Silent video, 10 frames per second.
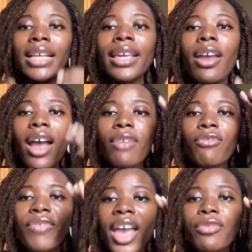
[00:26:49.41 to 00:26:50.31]
Here are
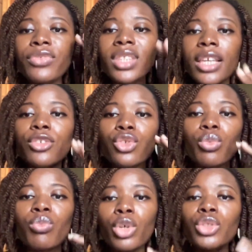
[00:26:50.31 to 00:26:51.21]
5 things you
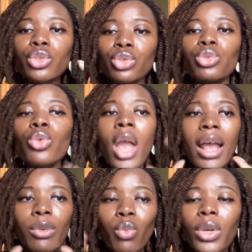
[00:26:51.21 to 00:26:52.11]
must do
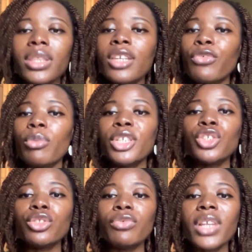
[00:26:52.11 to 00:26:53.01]
with the
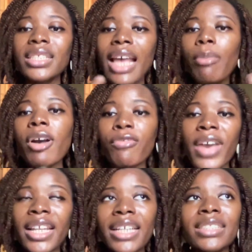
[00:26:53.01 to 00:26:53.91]
information you've learned about
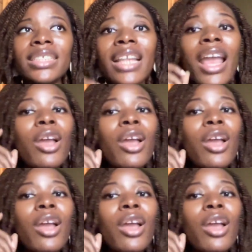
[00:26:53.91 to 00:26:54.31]
financing.